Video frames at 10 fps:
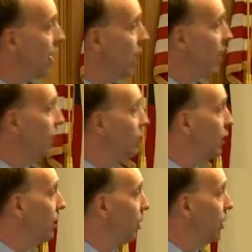And
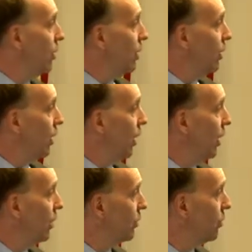
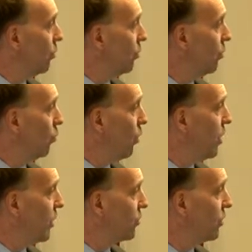uh,
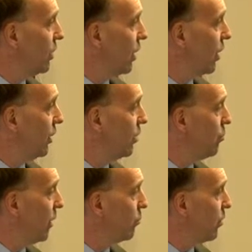one that's a little
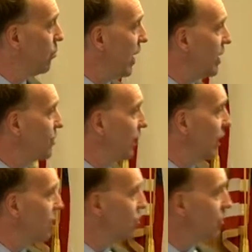bit perplexing
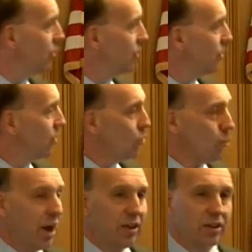is,
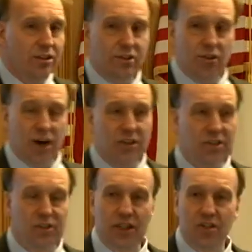why do this, are the
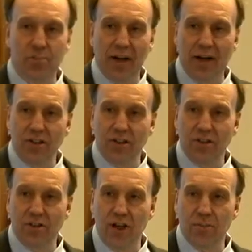six
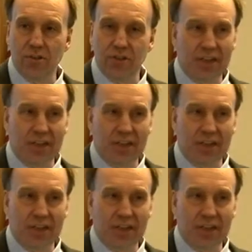branches almost